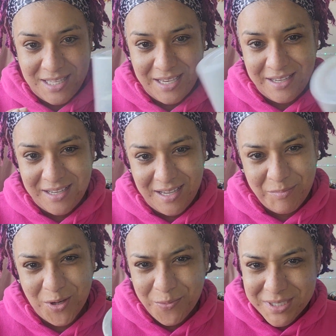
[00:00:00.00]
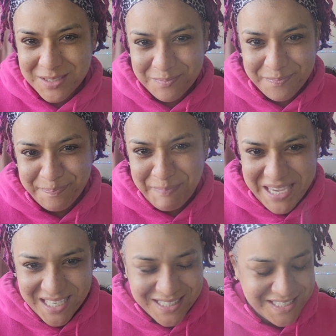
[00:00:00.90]
Like, I'm always
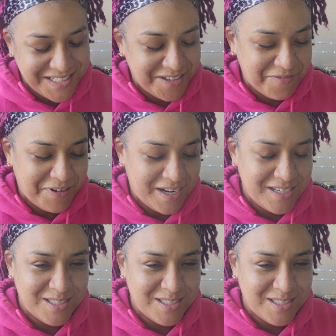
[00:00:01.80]
making stuff, right?